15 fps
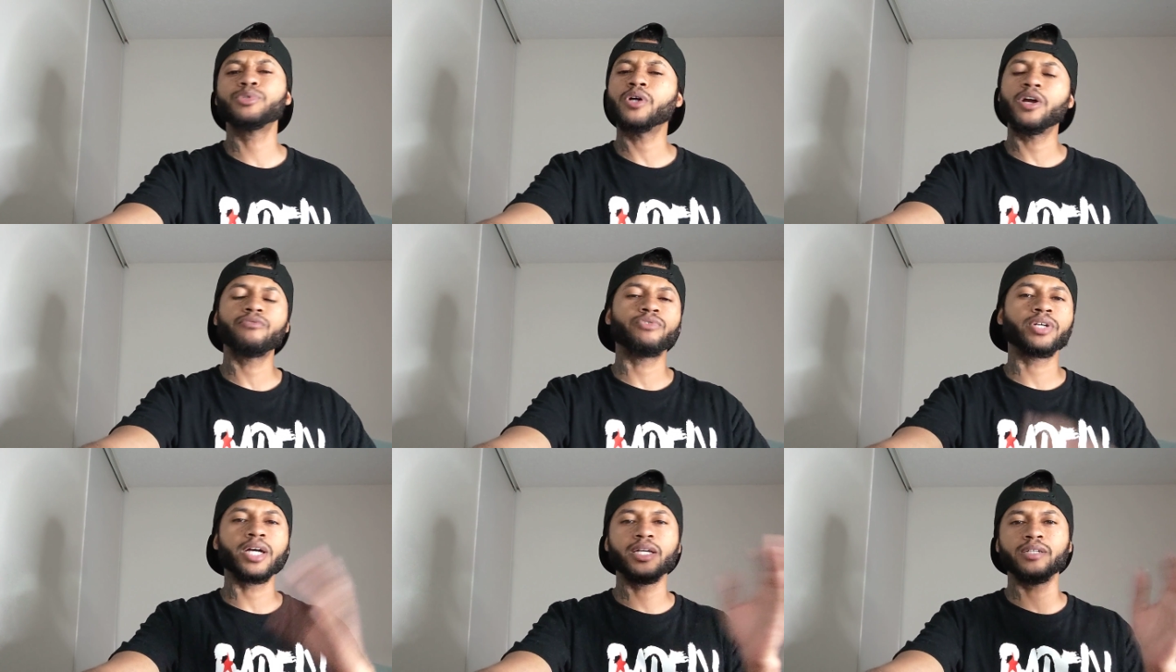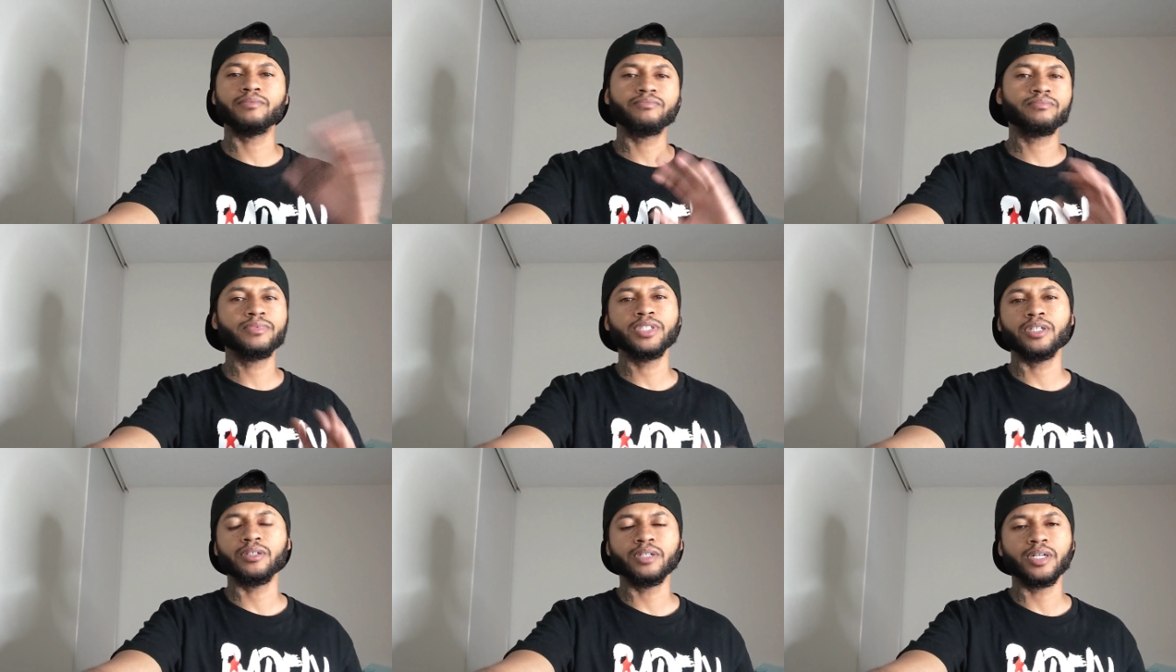Sorry for kind of
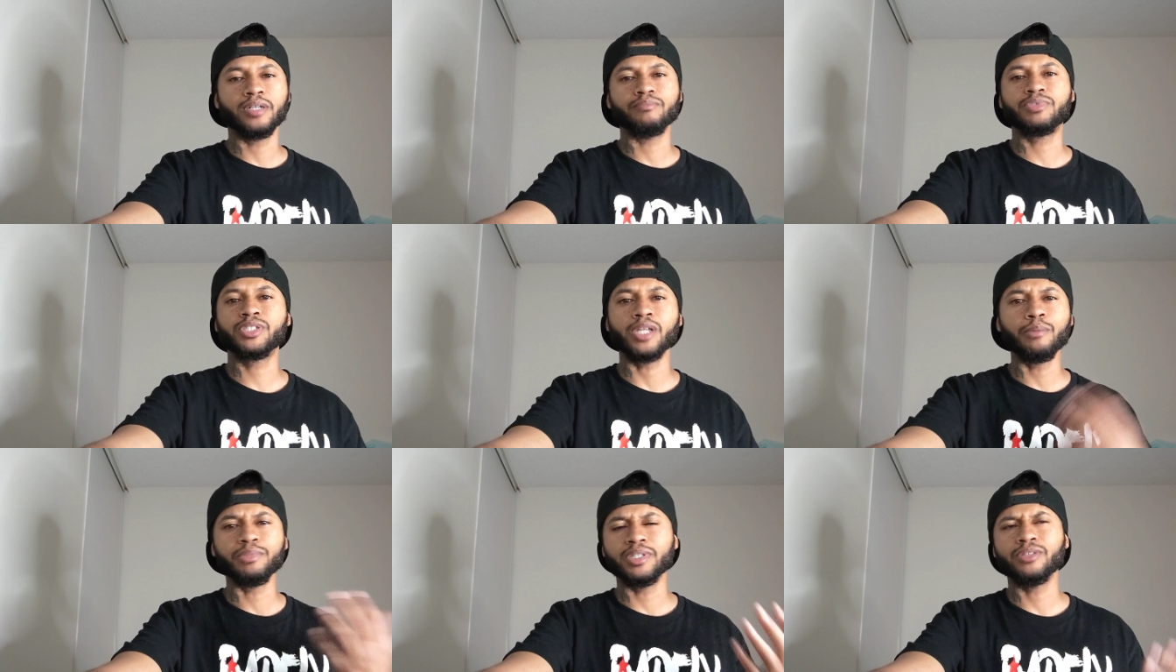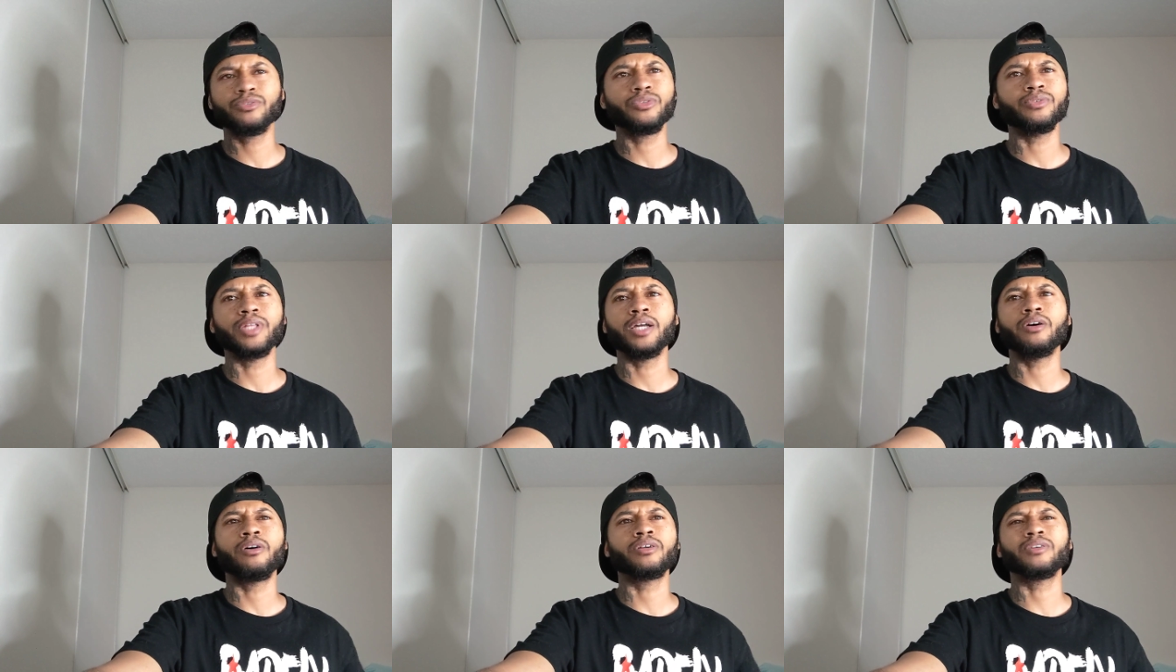you know uh, stumbling through
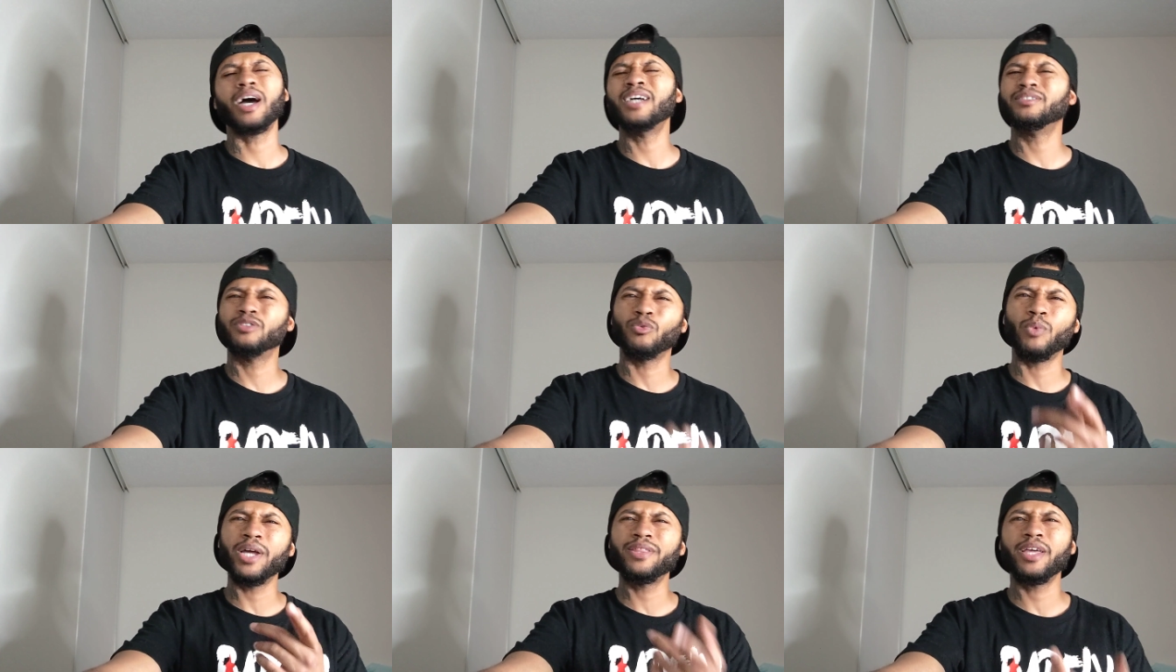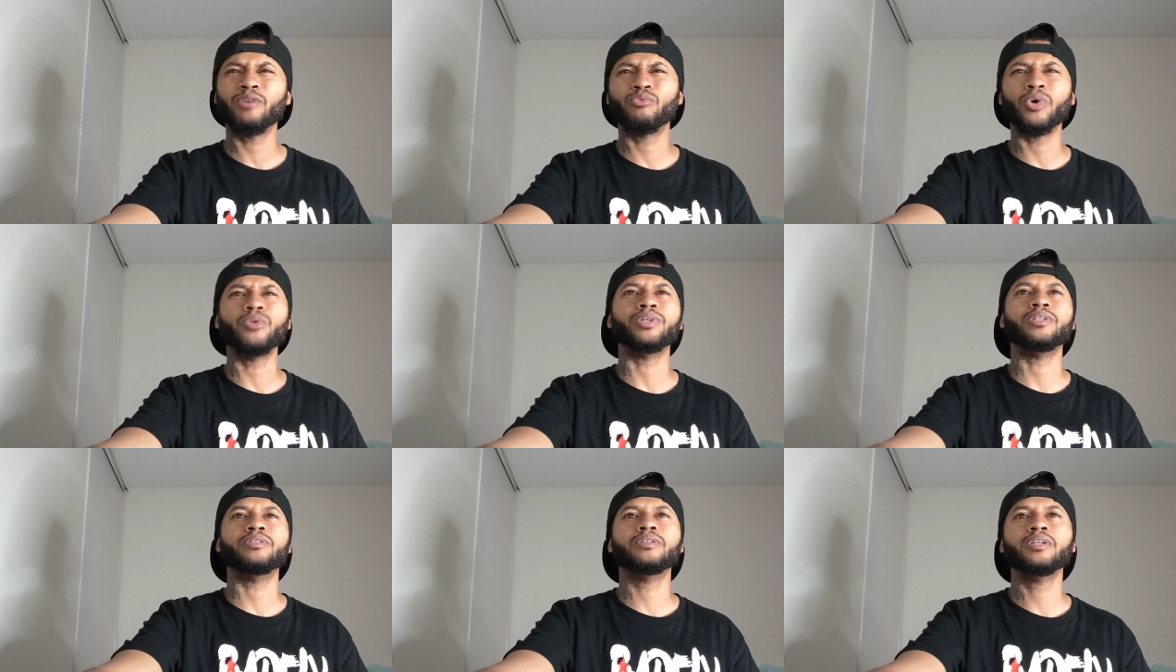that article. I, the way they
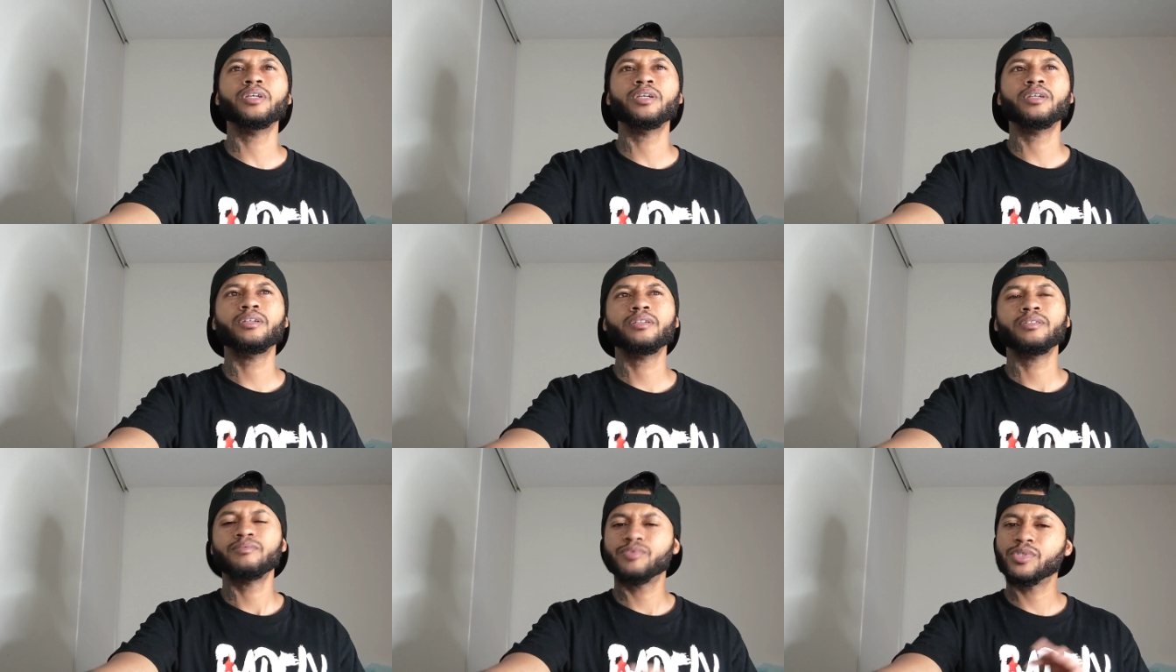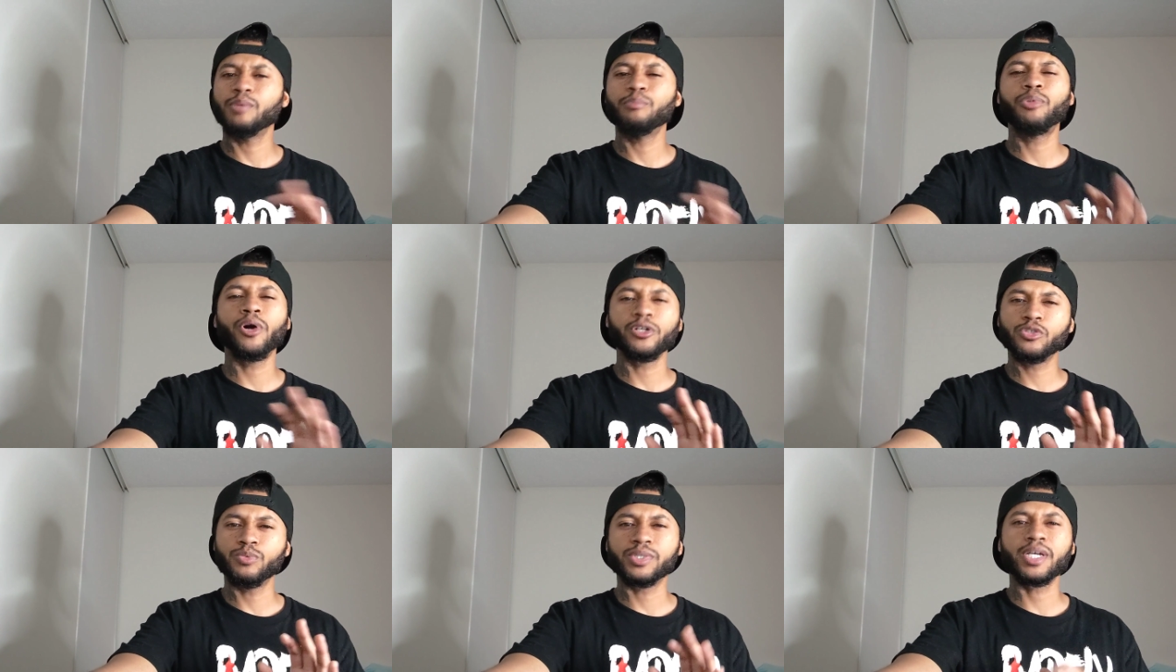wrote it, some
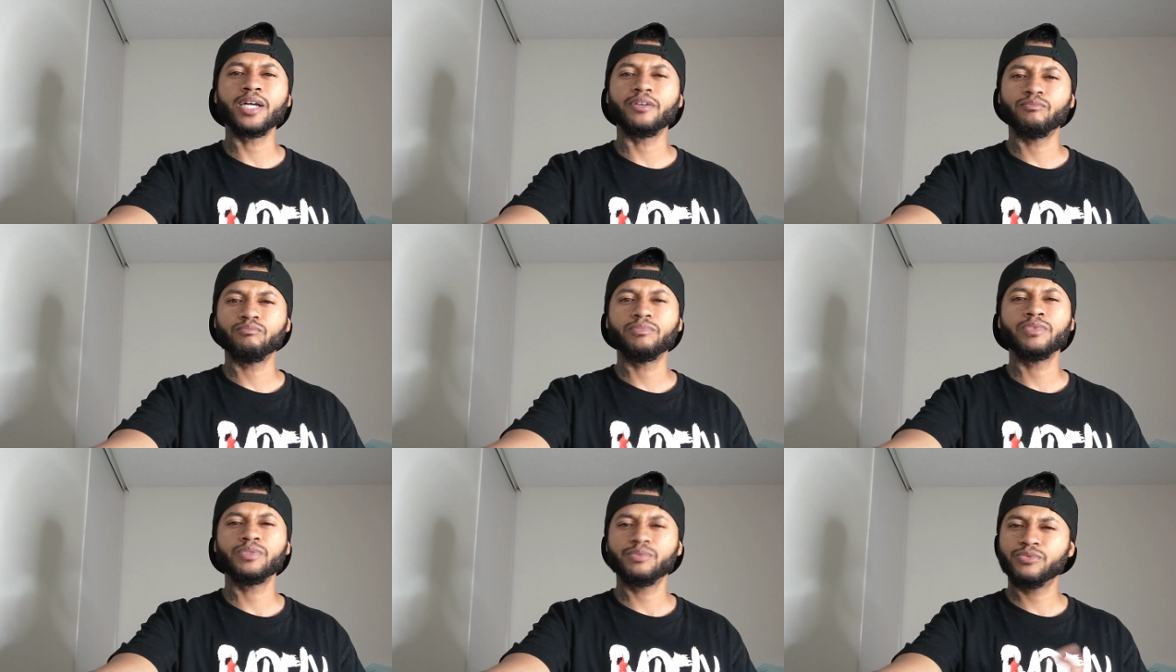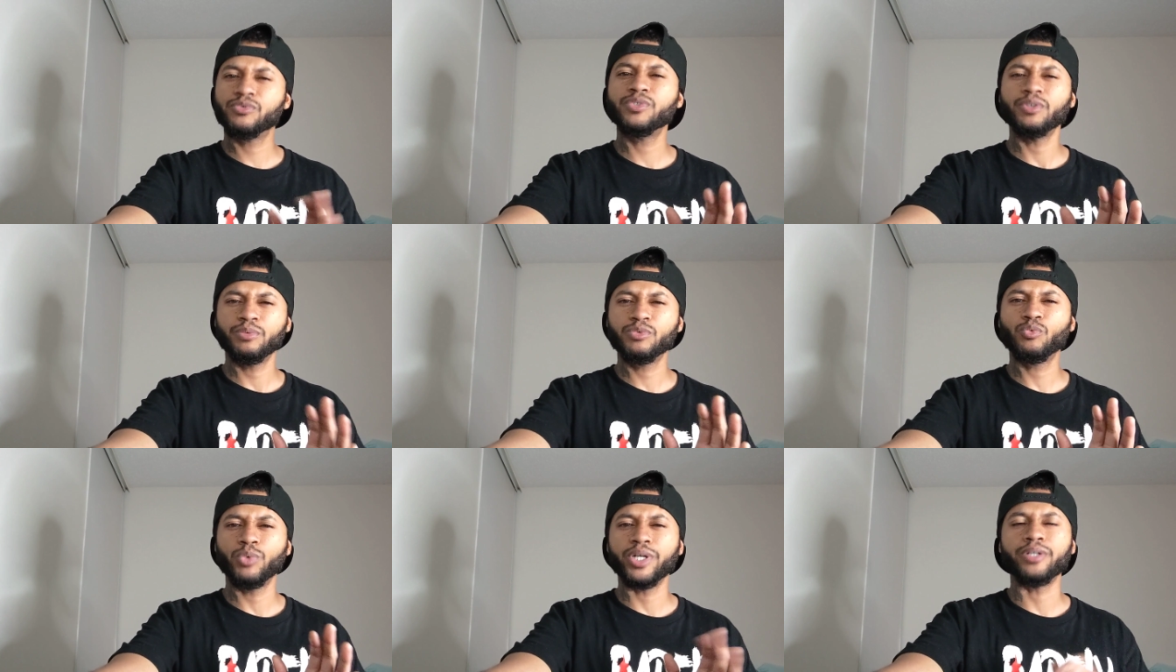parts was kind of it was,
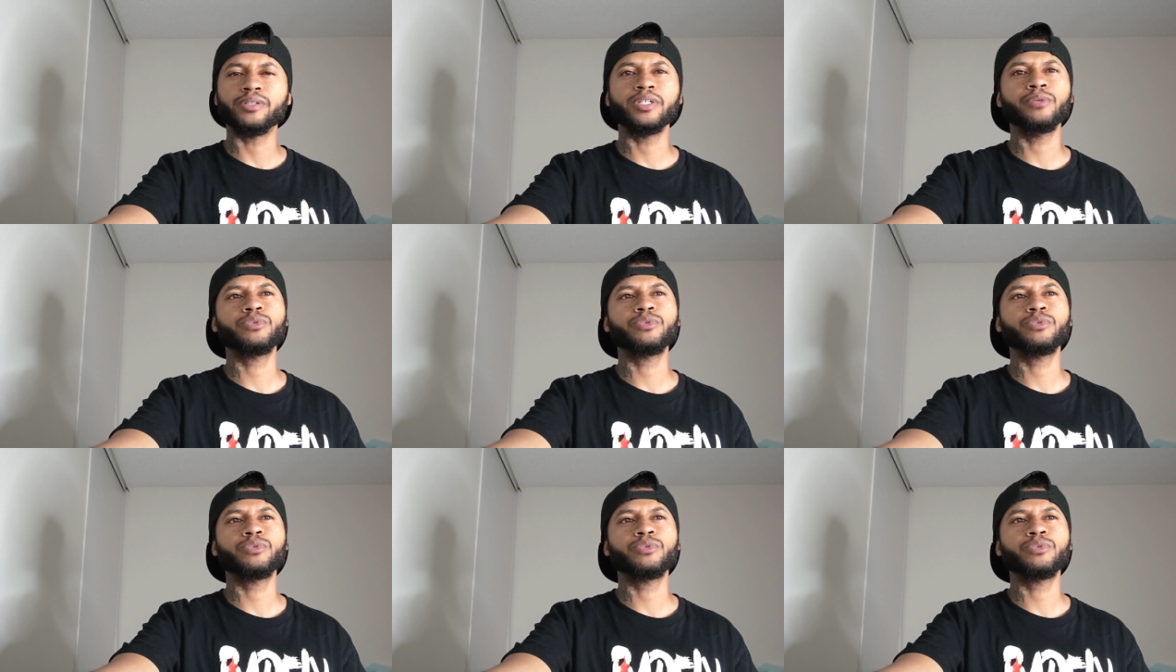it was, weird.